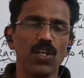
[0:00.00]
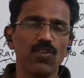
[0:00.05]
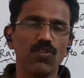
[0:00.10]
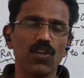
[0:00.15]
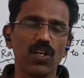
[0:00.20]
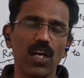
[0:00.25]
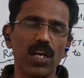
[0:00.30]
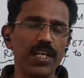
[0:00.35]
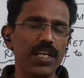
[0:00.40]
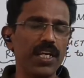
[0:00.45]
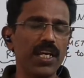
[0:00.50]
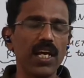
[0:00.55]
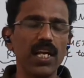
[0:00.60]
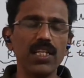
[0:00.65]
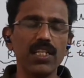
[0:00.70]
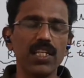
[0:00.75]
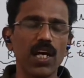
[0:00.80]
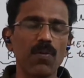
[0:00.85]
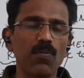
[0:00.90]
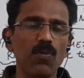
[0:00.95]
So
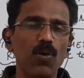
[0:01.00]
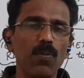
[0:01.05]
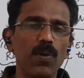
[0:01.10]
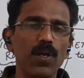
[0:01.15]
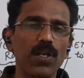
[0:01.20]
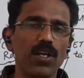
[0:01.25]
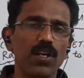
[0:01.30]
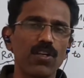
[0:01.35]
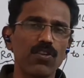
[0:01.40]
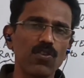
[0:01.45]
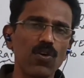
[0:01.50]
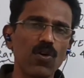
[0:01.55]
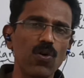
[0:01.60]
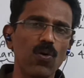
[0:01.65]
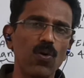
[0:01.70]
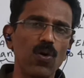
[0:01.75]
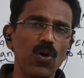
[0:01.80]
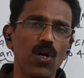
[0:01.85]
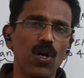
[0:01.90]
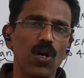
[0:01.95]
clinical thermometer.
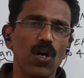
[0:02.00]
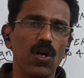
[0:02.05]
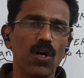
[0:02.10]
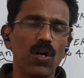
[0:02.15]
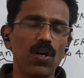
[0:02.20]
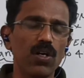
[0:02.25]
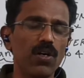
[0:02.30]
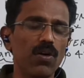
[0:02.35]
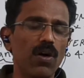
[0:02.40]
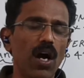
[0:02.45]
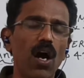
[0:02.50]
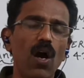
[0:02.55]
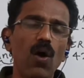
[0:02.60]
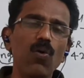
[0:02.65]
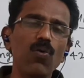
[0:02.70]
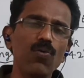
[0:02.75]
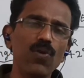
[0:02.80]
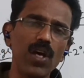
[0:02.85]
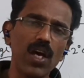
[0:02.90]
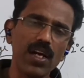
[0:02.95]
So
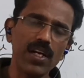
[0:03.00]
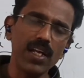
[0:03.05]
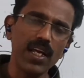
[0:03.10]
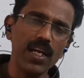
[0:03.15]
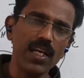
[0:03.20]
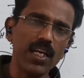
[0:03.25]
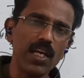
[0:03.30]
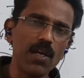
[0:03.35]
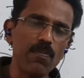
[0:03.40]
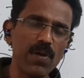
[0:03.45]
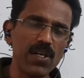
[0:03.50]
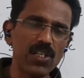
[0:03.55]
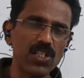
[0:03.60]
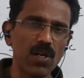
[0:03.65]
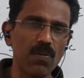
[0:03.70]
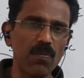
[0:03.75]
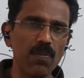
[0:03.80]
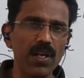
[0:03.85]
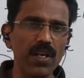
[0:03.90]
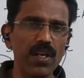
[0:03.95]
how we are taking
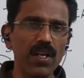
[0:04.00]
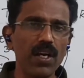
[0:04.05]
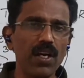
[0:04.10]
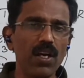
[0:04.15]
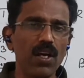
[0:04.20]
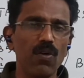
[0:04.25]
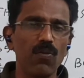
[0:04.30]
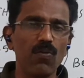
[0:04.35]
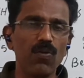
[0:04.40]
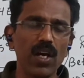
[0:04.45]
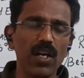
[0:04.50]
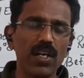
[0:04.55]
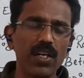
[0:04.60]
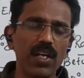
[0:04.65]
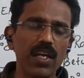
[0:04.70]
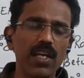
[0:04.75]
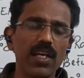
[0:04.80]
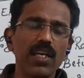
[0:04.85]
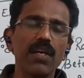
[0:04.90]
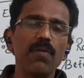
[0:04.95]
measurement? We are
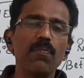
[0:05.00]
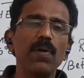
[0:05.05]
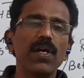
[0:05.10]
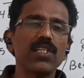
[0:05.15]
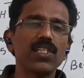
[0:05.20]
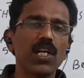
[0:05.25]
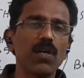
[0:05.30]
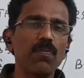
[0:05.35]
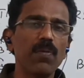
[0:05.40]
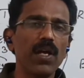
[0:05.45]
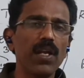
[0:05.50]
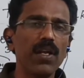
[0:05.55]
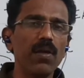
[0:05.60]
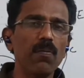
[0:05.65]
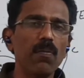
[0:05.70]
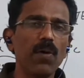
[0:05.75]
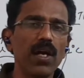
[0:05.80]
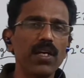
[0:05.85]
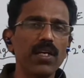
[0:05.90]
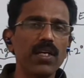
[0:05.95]
taking
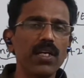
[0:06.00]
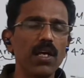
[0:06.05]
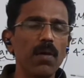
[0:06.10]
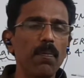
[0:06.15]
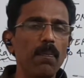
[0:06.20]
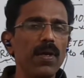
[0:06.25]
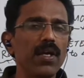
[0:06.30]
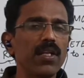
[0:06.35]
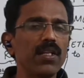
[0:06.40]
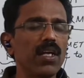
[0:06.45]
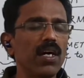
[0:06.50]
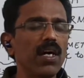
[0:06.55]
measurement by keeping